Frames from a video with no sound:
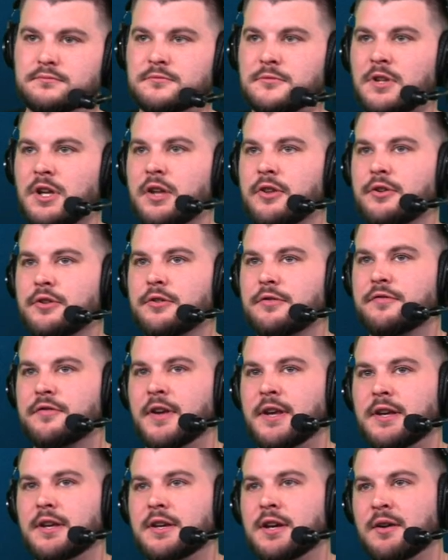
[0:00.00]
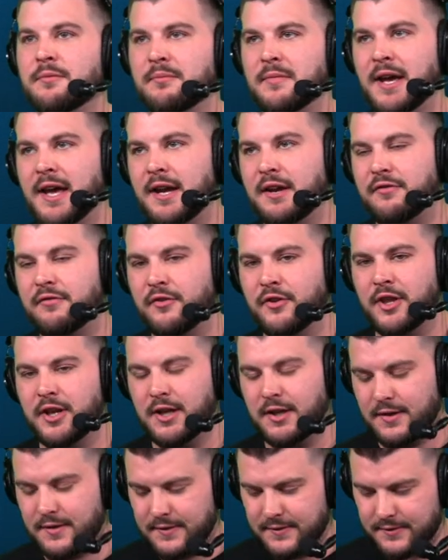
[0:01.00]
Another fake comeback for the
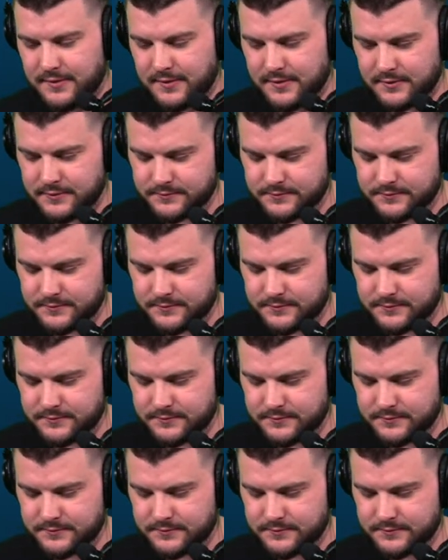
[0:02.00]
Knicks.